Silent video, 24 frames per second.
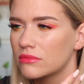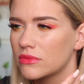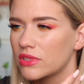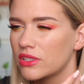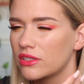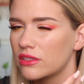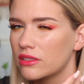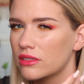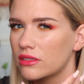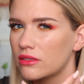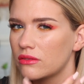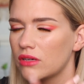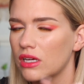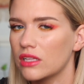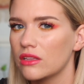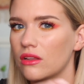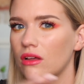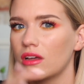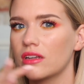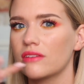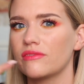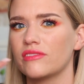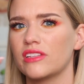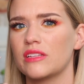You know, a
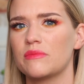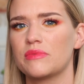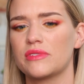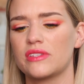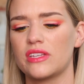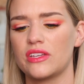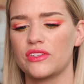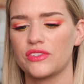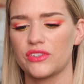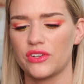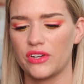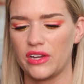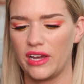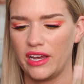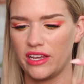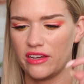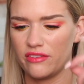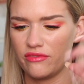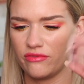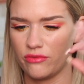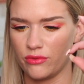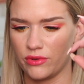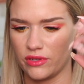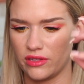lot of lip stains are kind
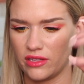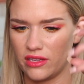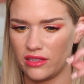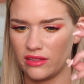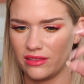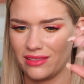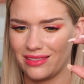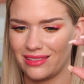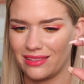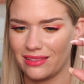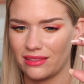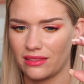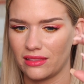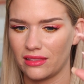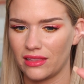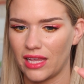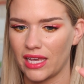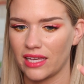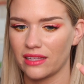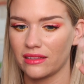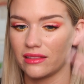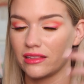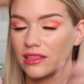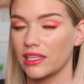of really
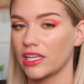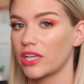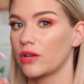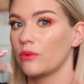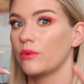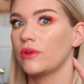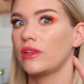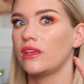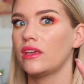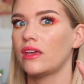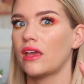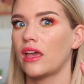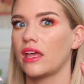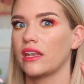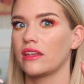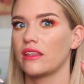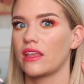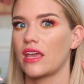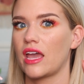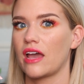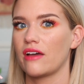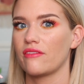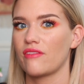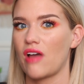like liquidy and
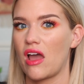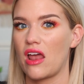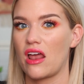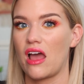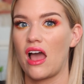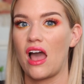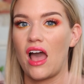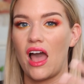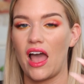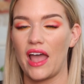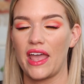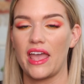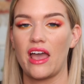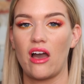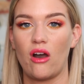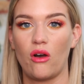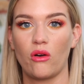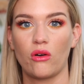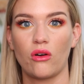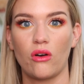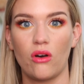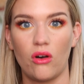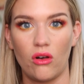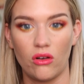they have a high
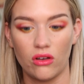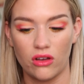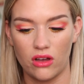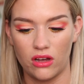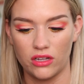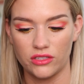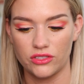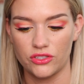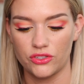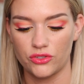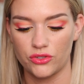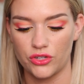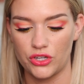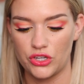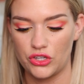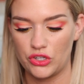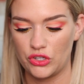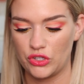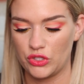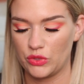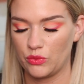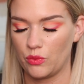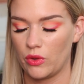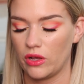alcohol
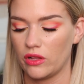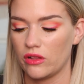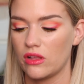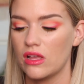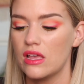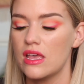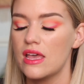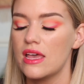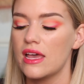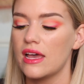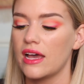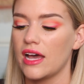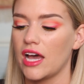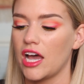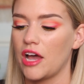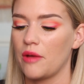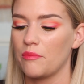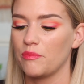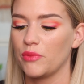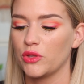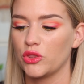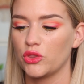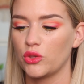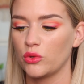concentration as well.
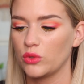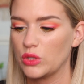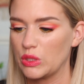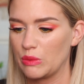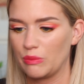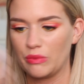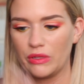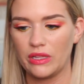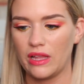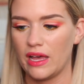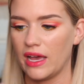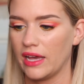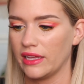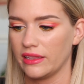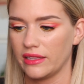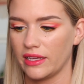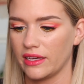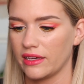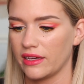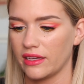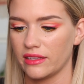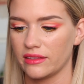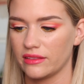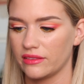Um, but those apply
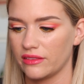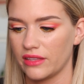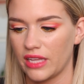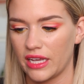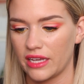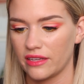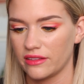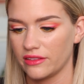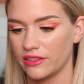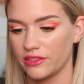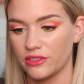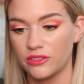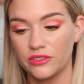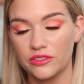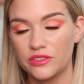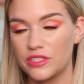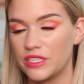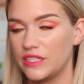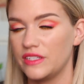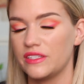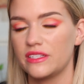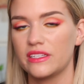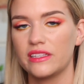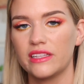like a like little
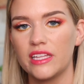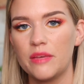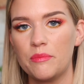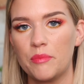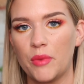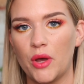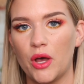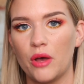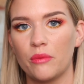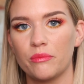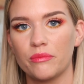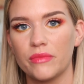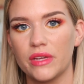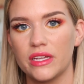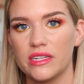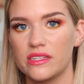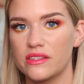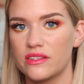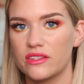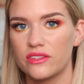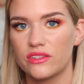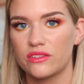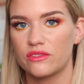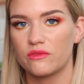tinted lip balm, and
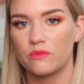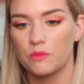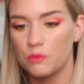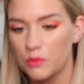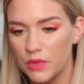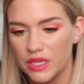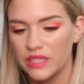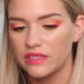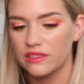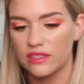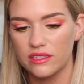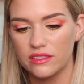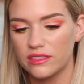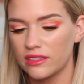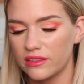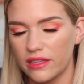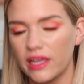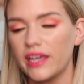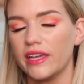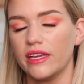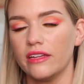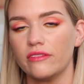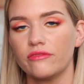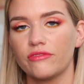it's It's a
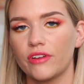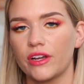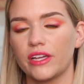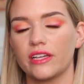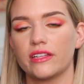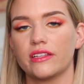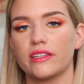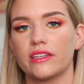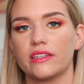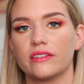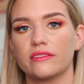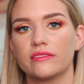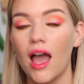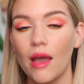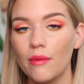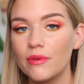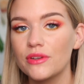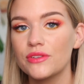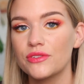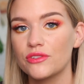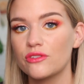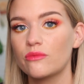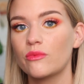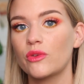delight, frankly. I'm
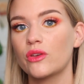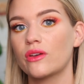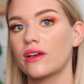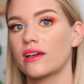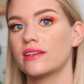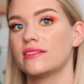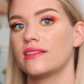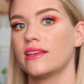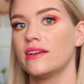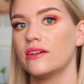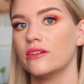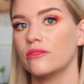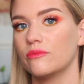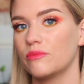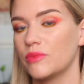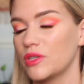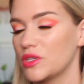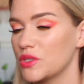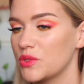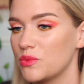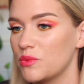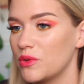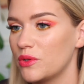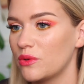gonna zoom you guys out
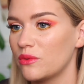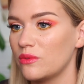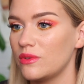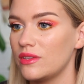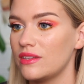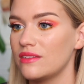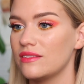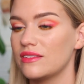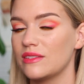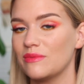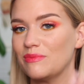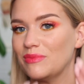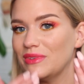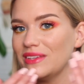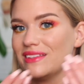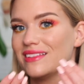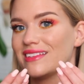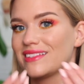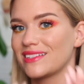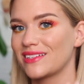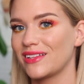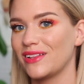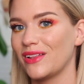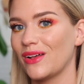because we don't need to be
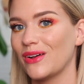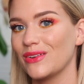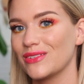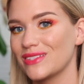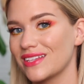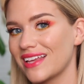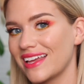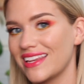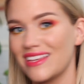this close